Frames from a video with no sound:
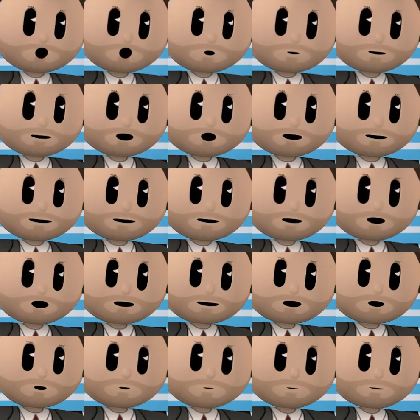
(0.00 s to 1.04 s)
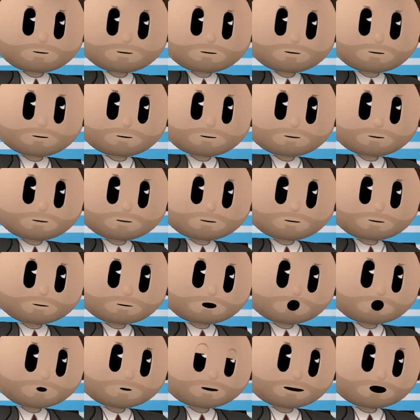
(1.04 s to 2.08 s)
Or you get anger.
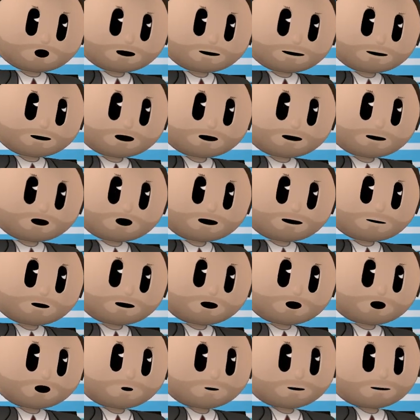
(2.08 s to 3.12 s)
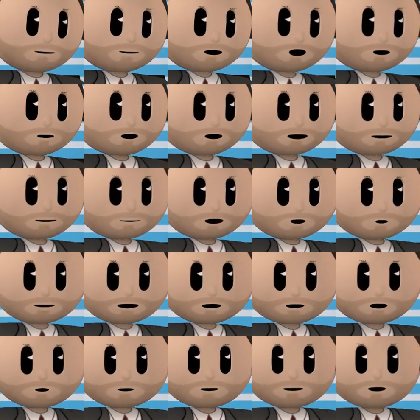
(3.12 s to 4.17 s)
Or you get a bunch of word salad
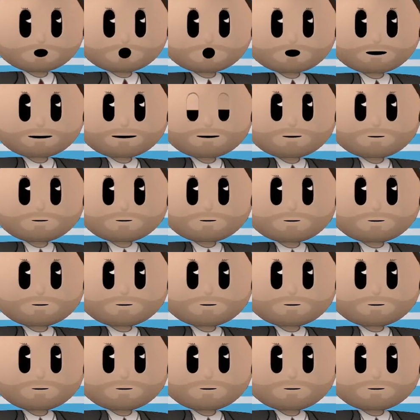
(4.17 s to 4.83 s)
circular talk.